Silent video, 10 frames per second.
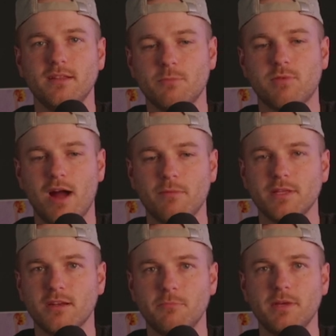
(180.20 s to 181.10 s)
probably
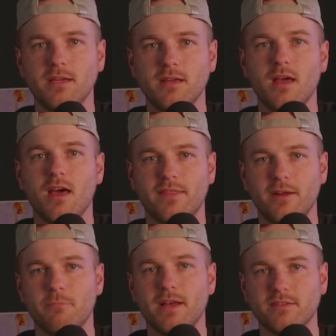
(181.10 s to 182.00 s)
going to be their
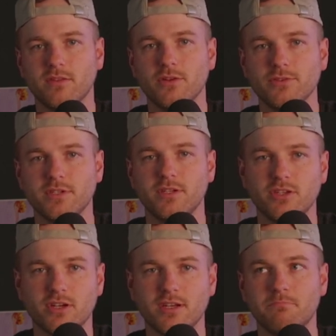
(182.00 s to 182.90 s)
best closer, and
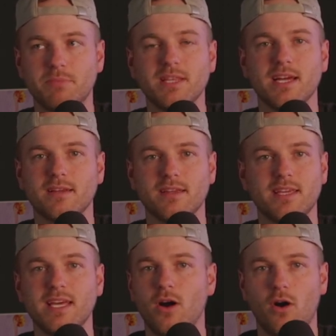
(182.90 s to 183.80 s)
you're going to be like,
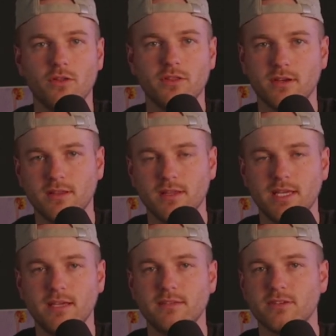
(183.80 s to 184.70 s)
get all the good
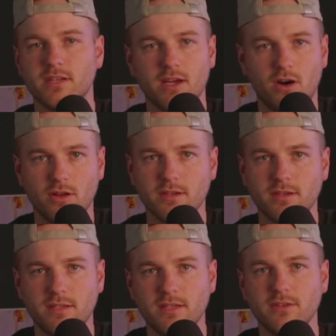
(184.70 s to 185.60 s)
leads. You're going to get all the
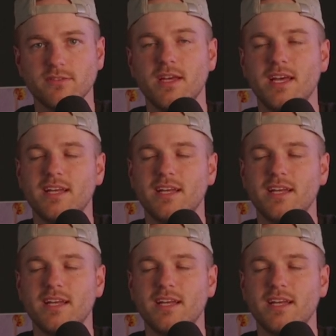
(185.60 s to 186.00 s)
good deals.